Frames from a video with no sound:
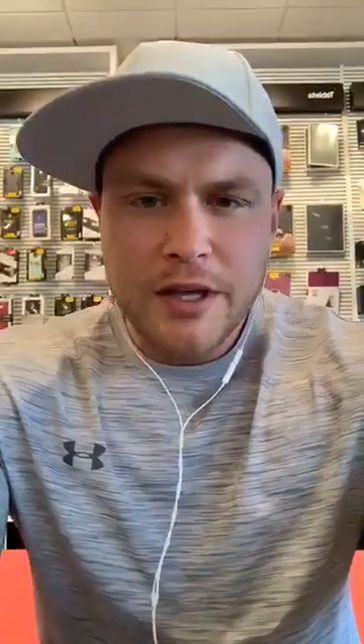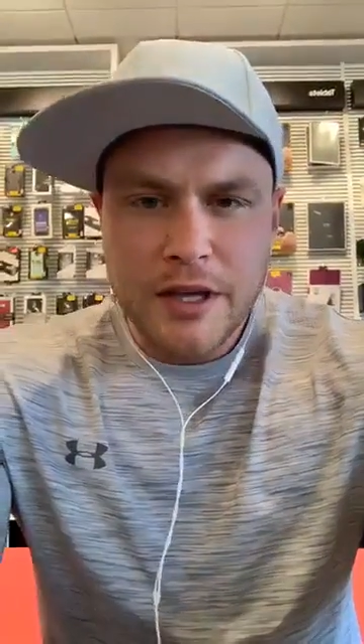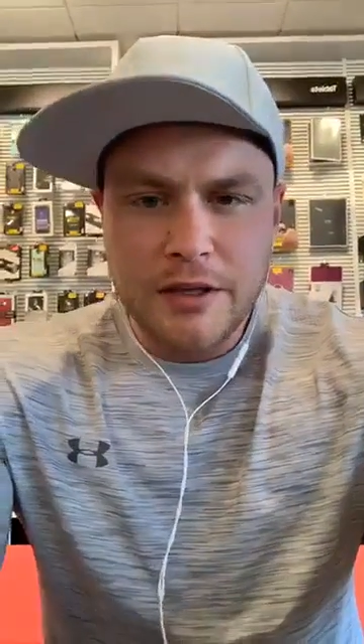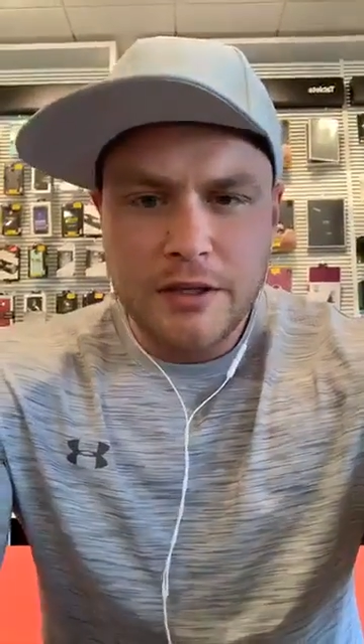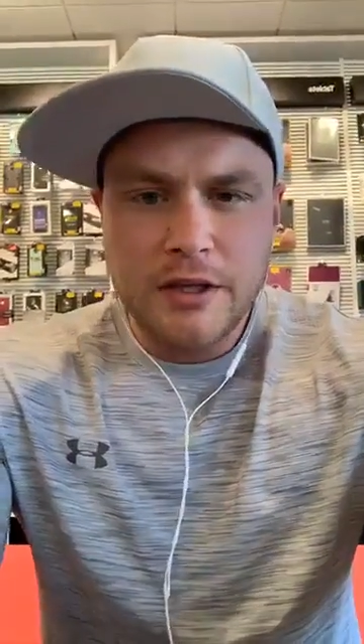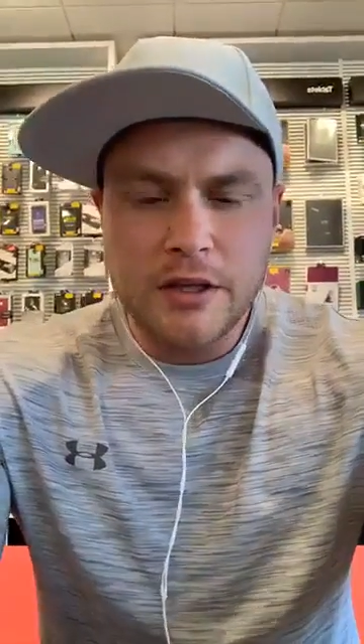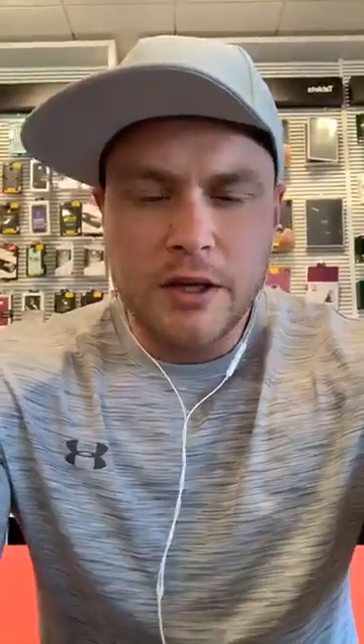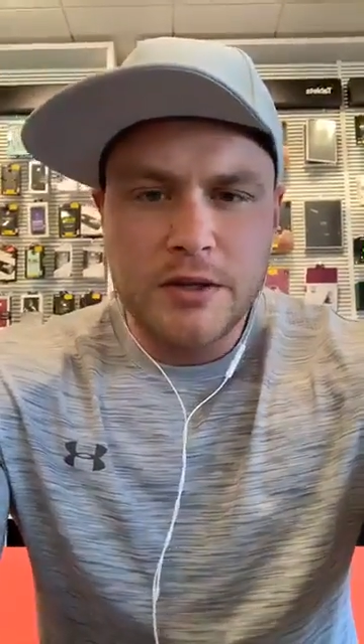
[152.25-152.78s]
and
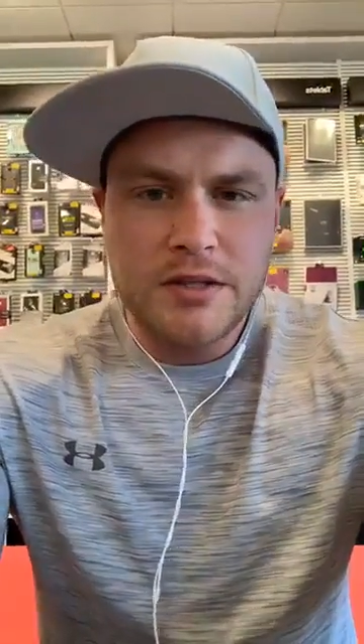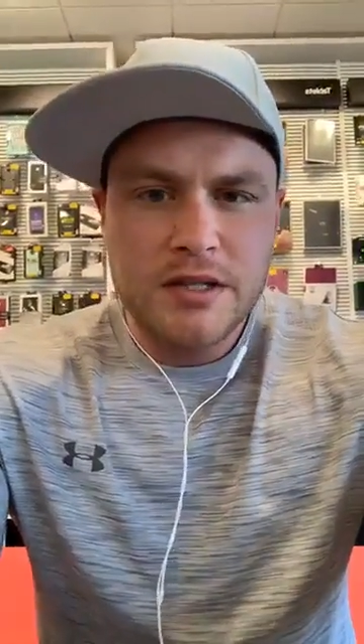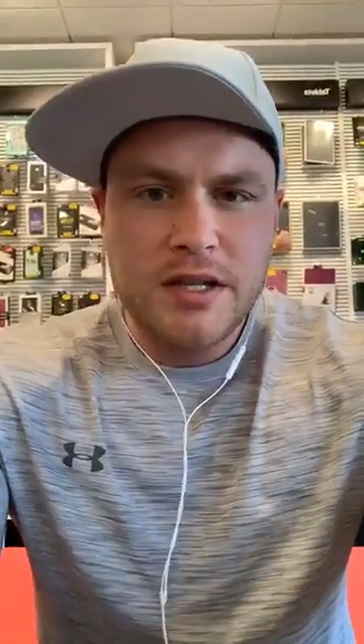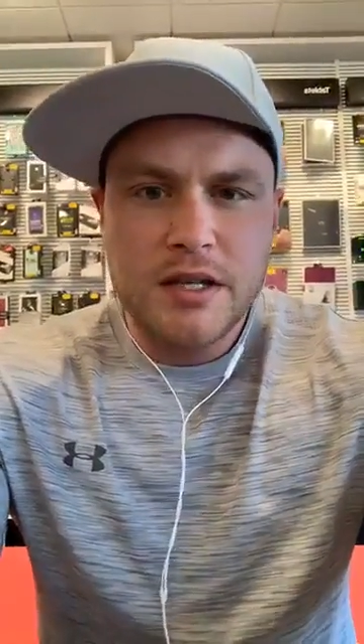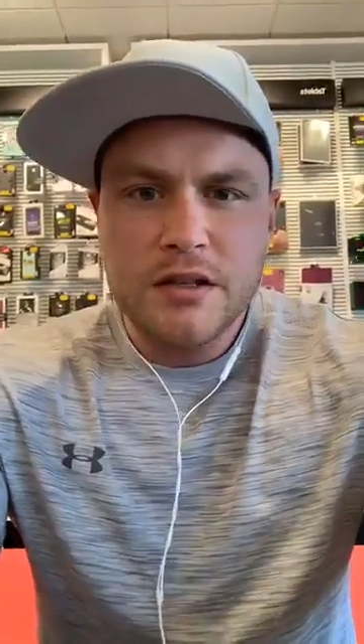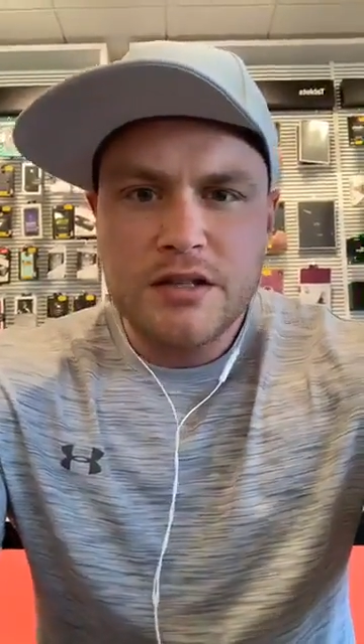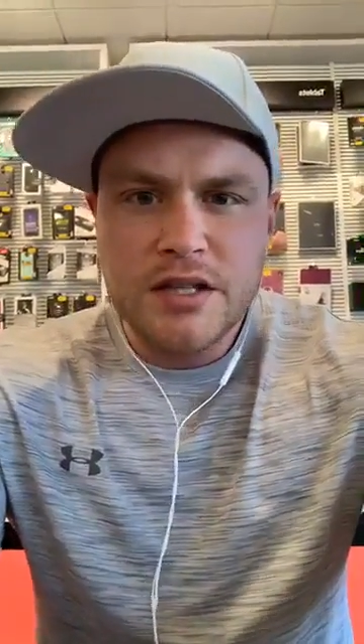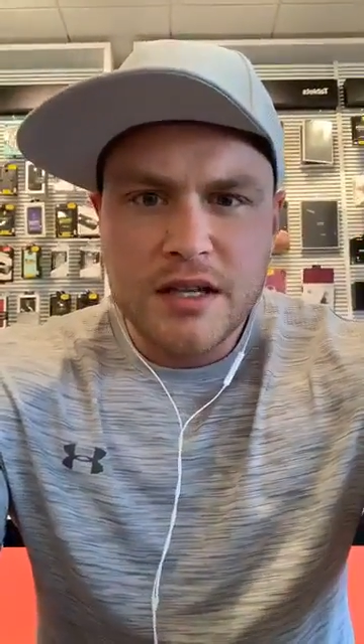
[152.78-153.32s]
close a
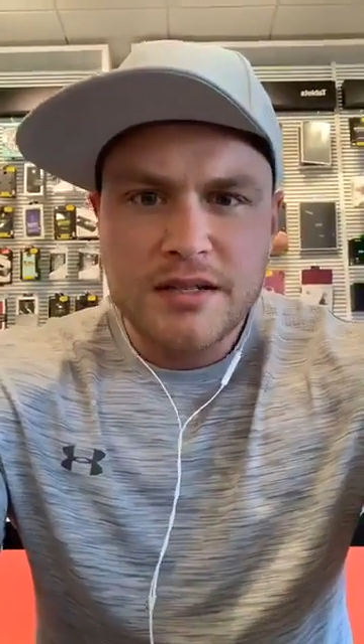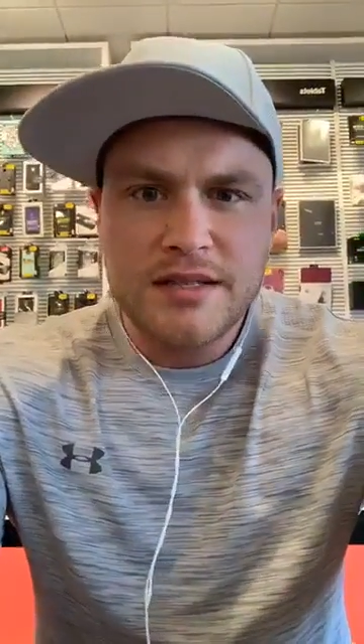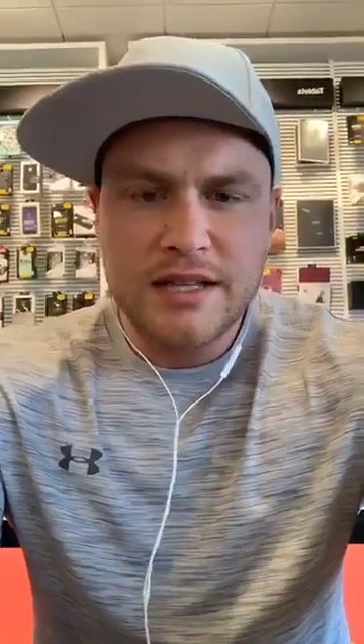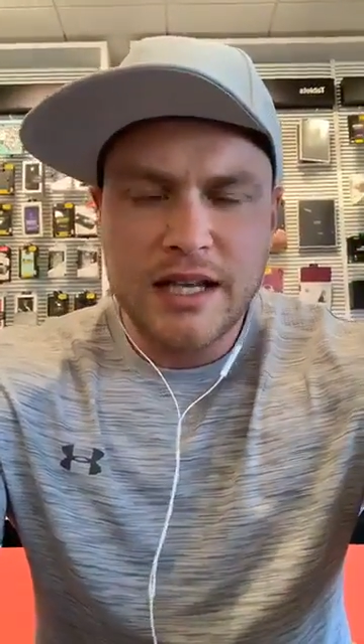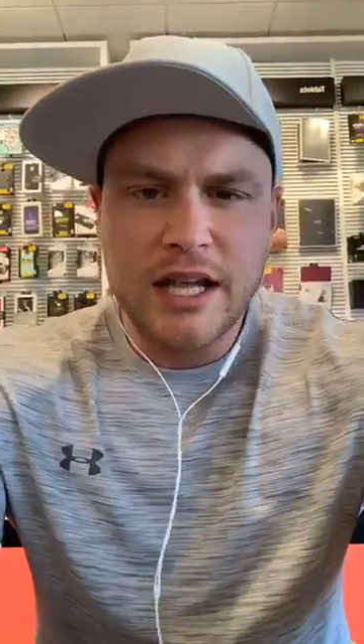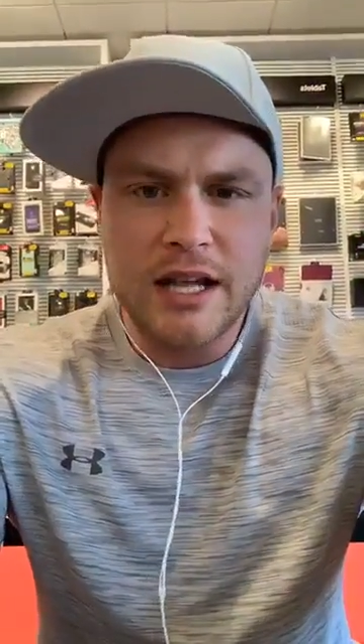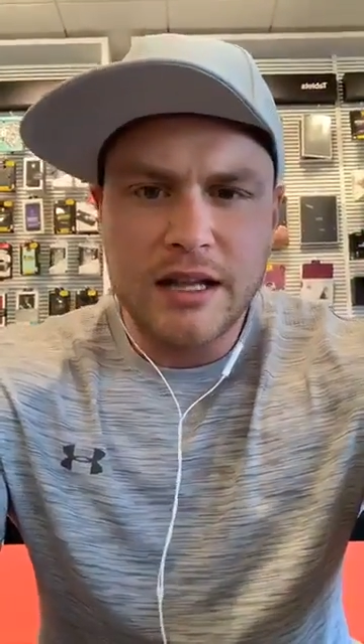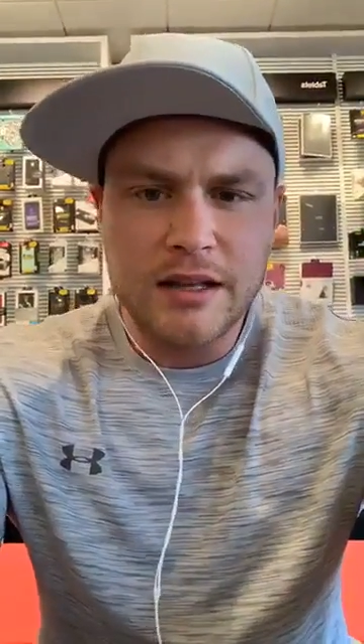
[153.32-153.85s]
deal just to
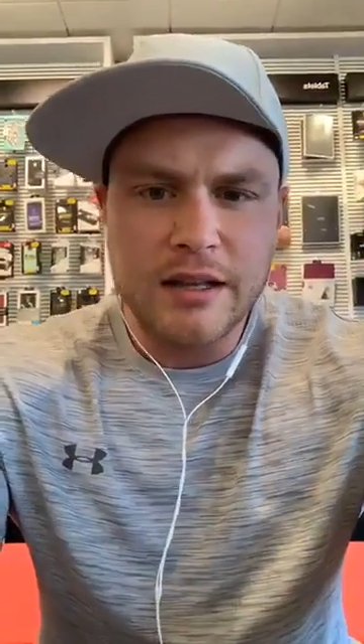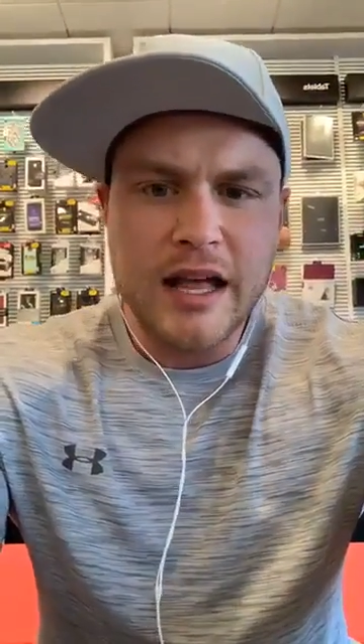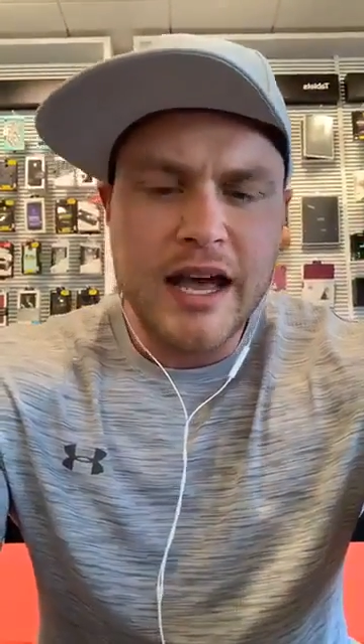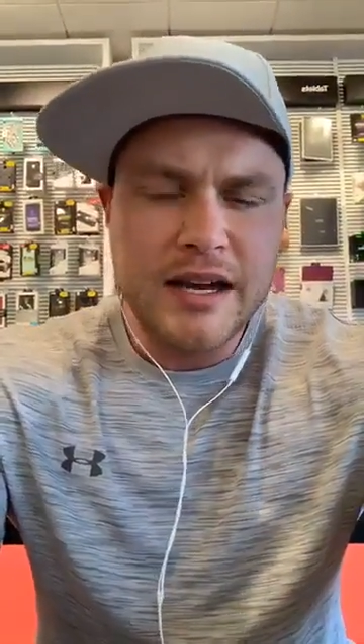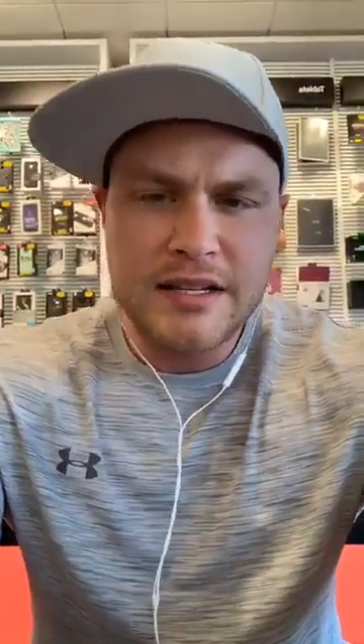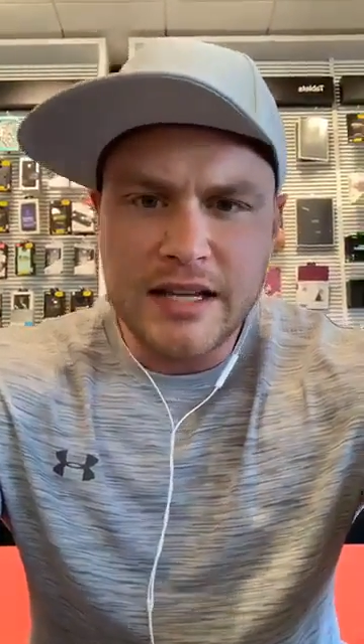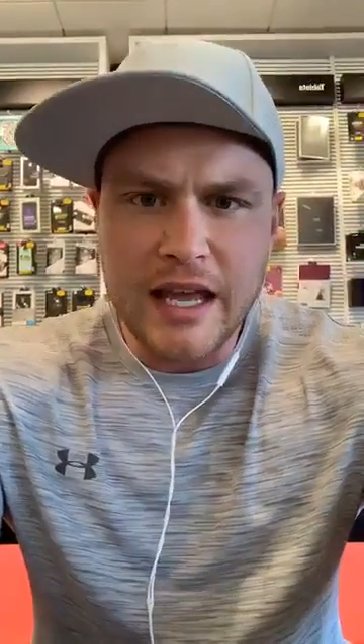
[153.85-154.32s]
collect